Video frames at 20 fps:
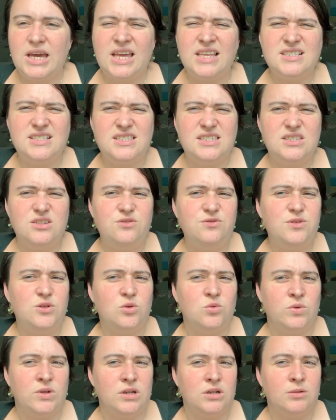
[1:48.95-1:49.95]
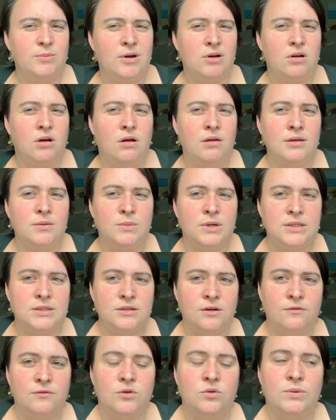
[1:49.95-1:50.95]
I still feel weird about calling
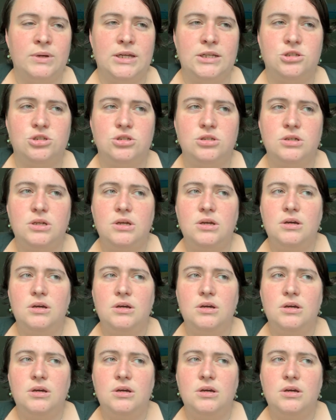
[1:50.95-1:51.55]
myself a witch.